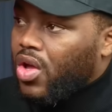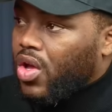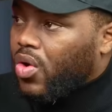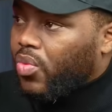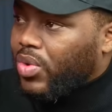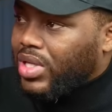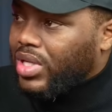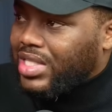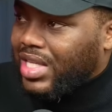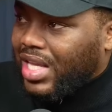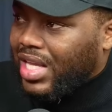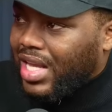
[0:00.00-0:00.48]

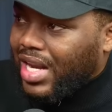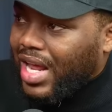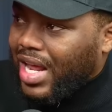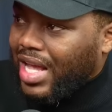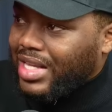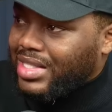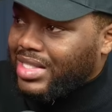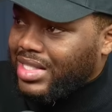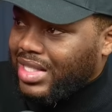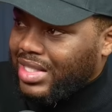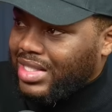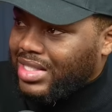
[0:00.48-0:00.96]
We see it at
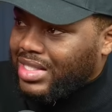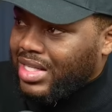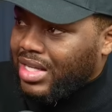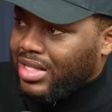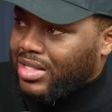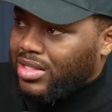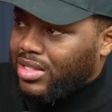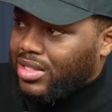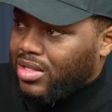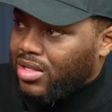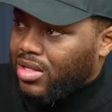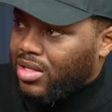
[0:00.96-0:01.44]
6
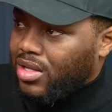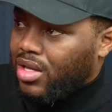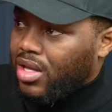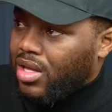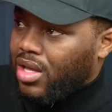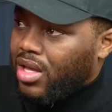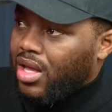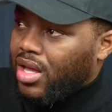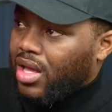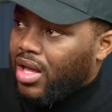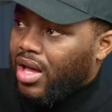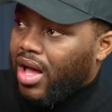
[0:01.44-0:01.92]
cents,
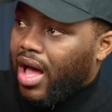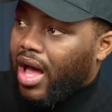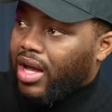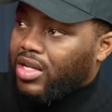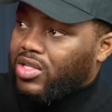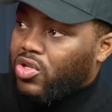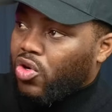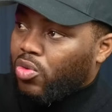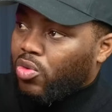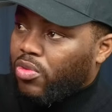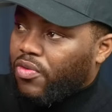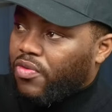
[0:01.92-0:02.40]

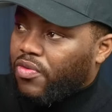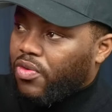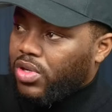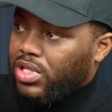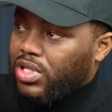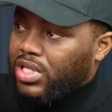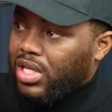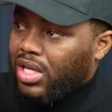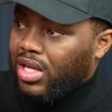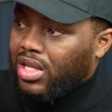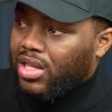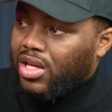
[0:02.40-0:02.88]
October
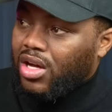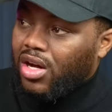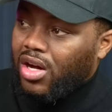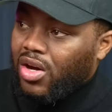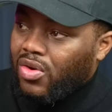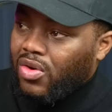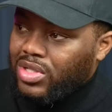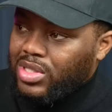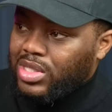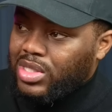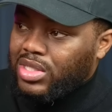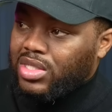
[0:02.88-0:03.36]
14th.
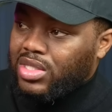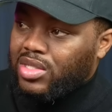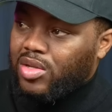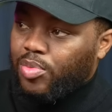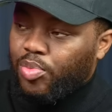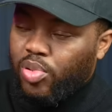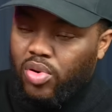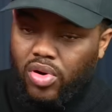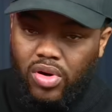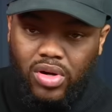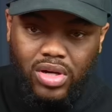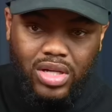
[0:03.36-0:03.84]
Oh, this is a
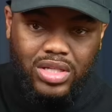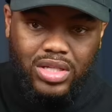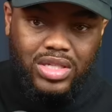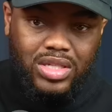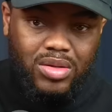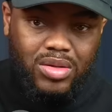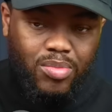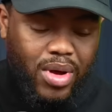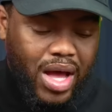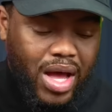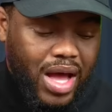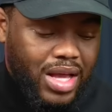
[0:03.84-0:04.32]
support. This is a
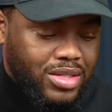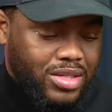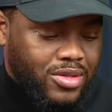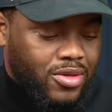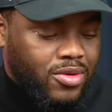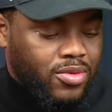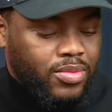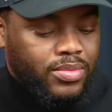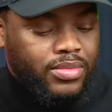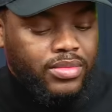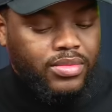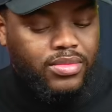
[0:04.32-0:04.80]
buy
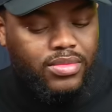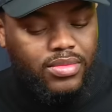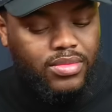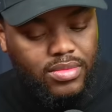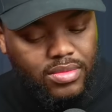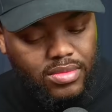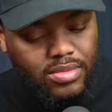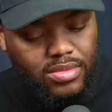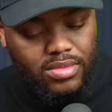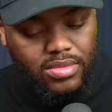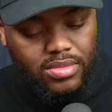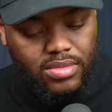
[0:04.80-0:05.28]
zone.
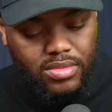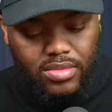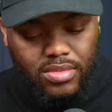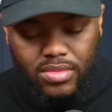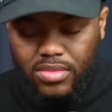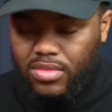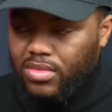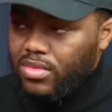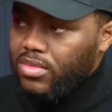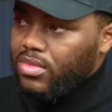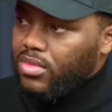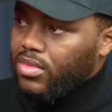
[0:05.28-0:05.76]

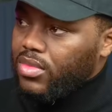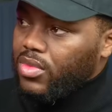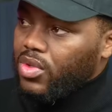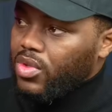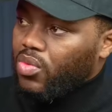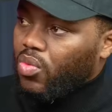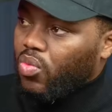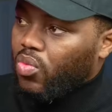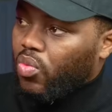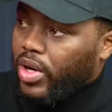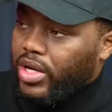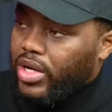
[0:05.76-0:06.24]

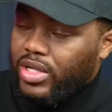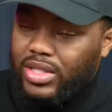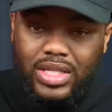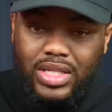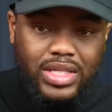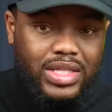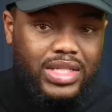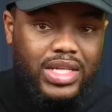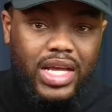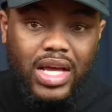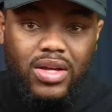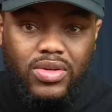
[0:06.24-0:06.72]
Where's the
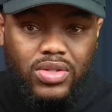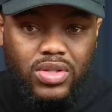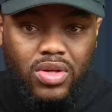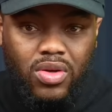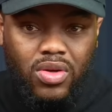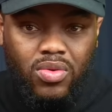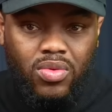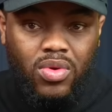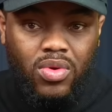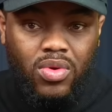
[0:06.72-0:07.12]
sell zone?